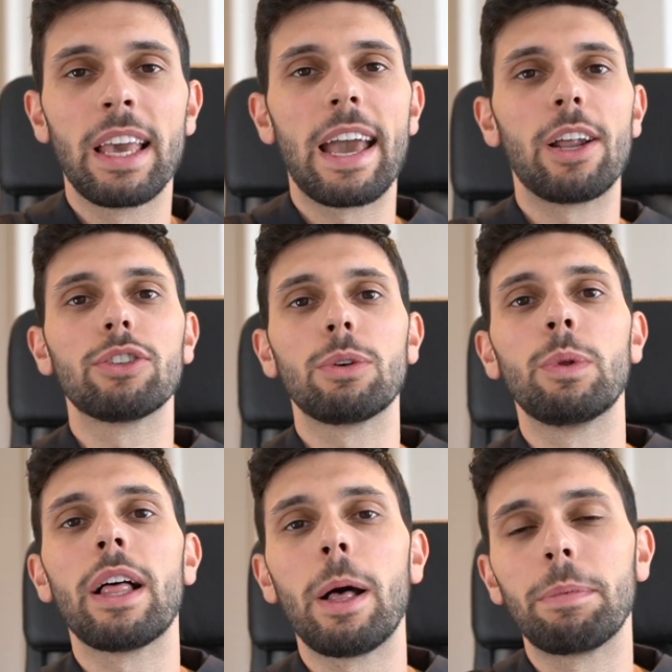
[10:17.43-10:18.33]
And also
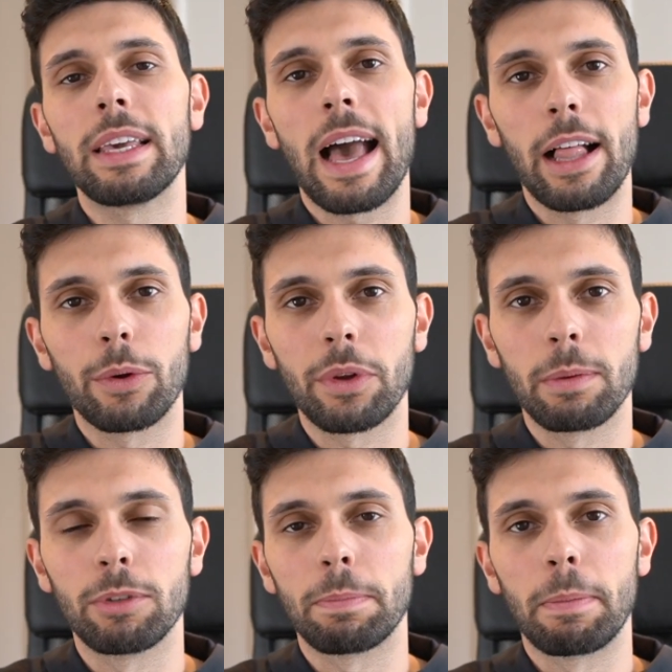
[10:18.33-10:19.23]
will help the
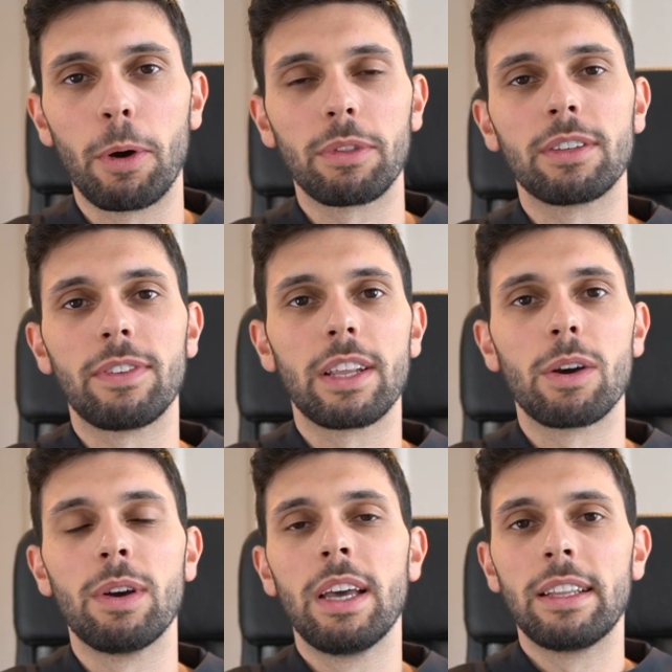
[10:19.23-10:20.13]
algorithm to promote this video